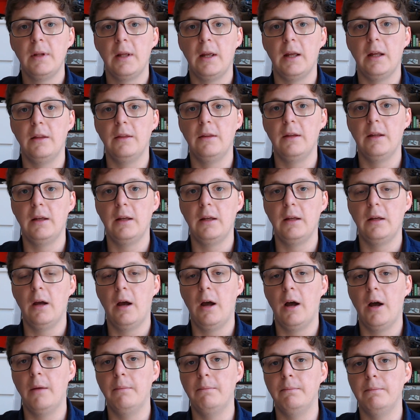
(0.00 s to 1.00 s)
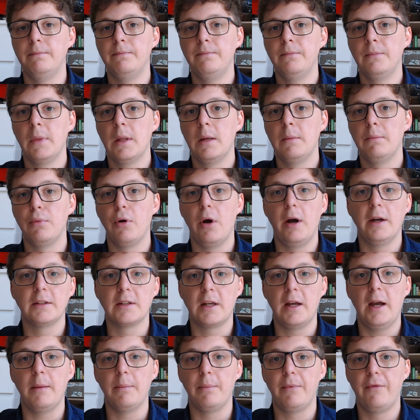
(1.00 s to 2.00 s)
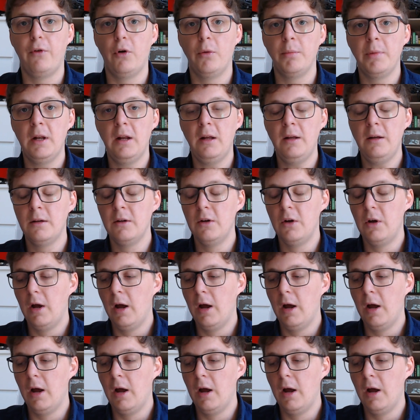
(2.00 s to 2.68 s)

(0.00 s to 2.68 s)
in the price cap formula.